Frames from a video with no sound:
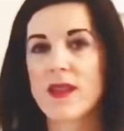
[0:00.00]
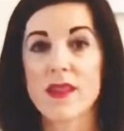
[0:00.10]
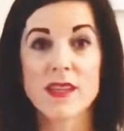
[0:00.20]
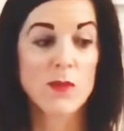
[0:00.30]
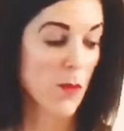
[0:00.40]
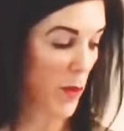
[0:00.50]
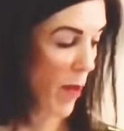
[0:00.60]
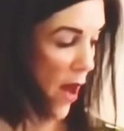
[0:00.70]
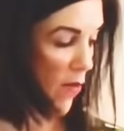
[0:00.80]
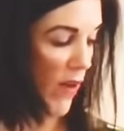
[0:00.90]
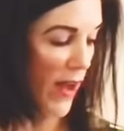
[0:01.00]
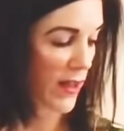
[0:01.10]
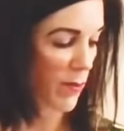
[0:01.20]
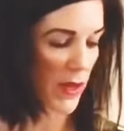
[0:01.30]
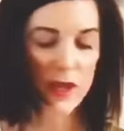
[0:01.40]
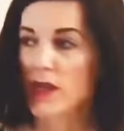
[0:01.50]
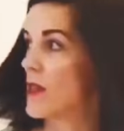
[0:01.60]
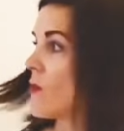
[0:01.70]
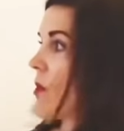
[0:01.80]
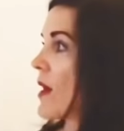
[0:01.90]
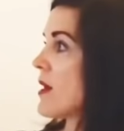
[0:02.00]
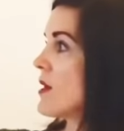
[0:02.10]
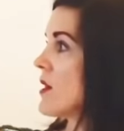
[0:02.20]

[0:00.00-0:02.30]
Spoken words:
this would be perfect, because what I can